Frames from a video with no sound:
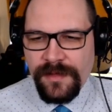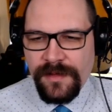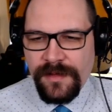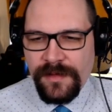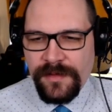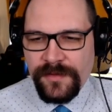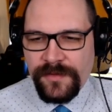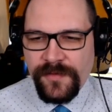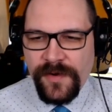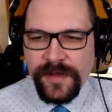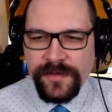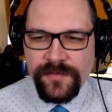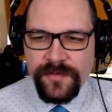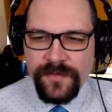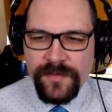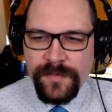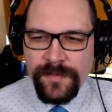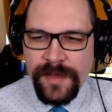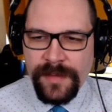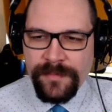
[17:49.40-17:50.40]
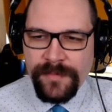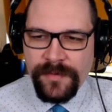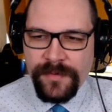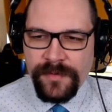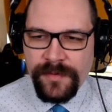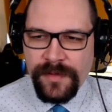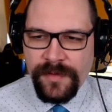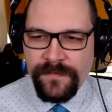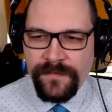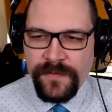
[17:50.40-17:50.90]
You try to
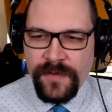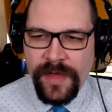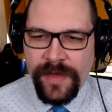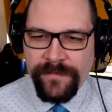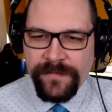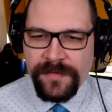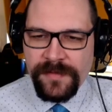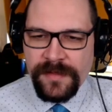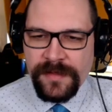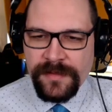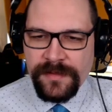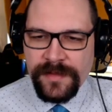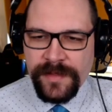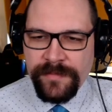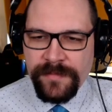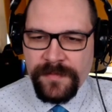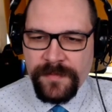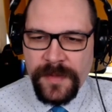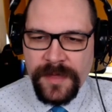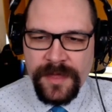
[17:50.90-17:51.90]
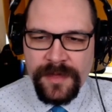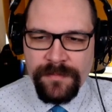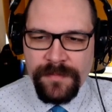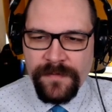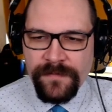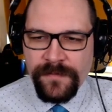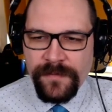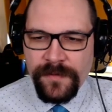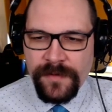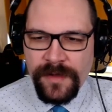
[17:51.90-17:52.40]
remember if you have seen them speaking
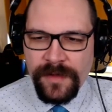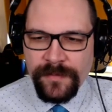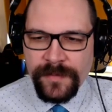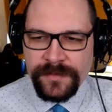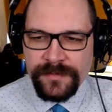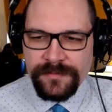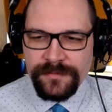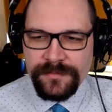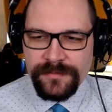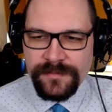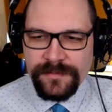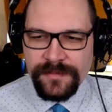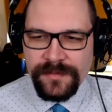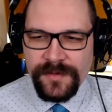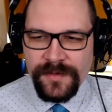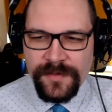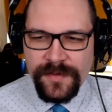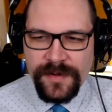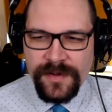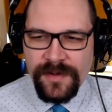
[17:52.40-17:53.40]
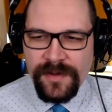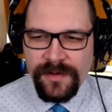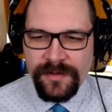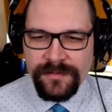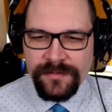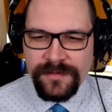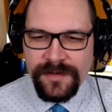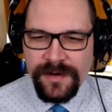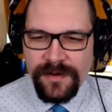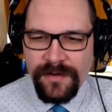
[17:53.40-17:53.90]
before now, but you recall
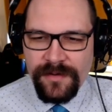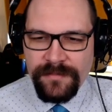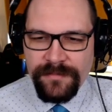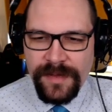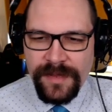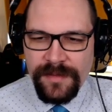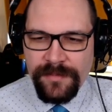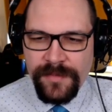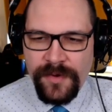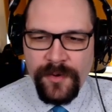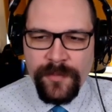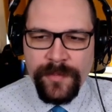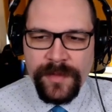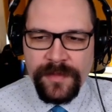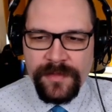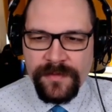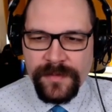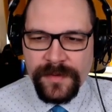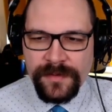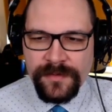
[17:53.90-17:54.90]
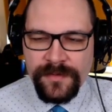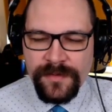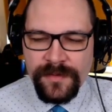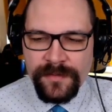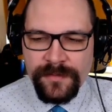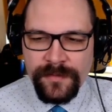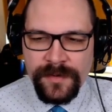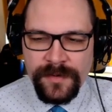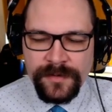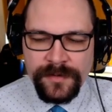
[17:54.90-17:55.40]
there are many moments when you
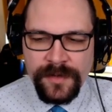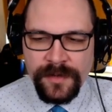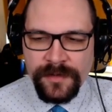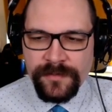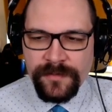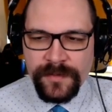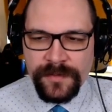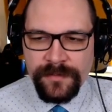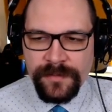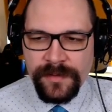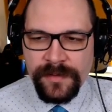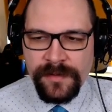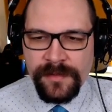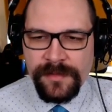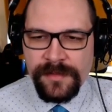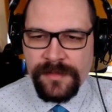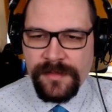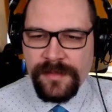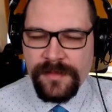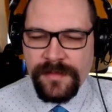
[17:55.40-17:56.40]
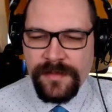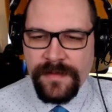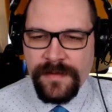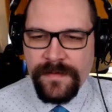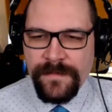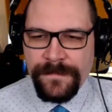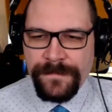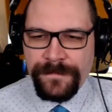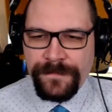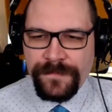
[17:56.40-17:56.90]
were not with Bliss.
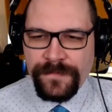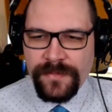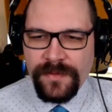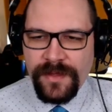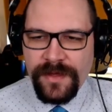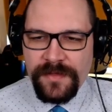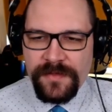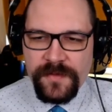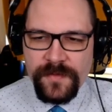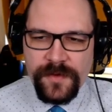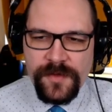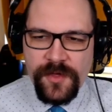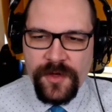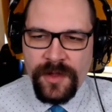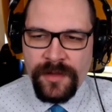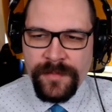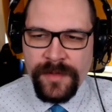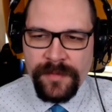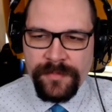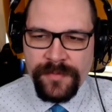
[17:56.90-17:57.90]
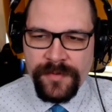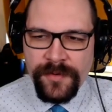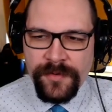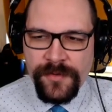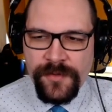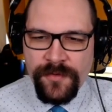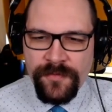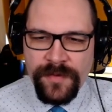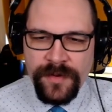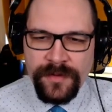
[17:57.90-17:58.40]
As you watch Alma approach,
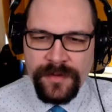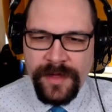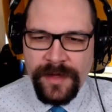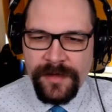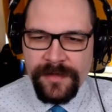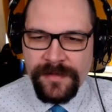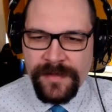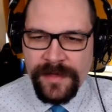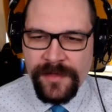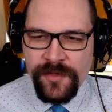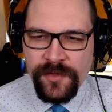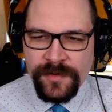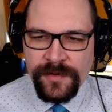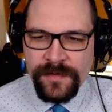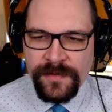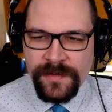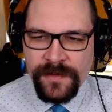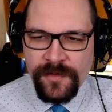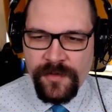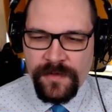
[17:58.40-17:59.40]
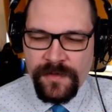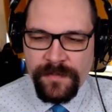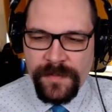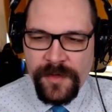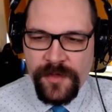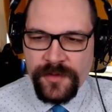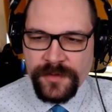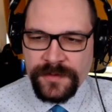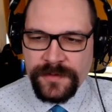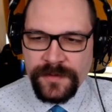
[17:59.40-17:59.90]
you realize the engine is not just
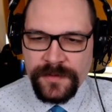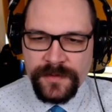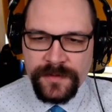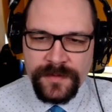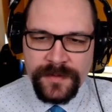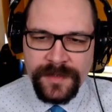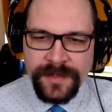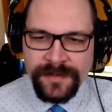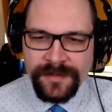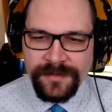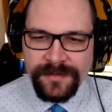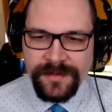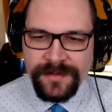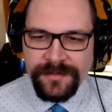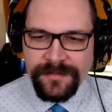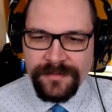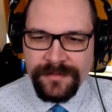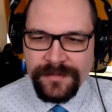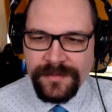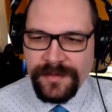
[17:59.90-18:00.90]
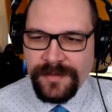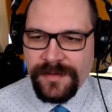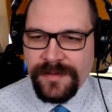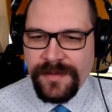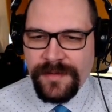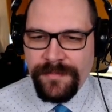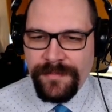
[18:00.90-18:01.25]
special to you, and that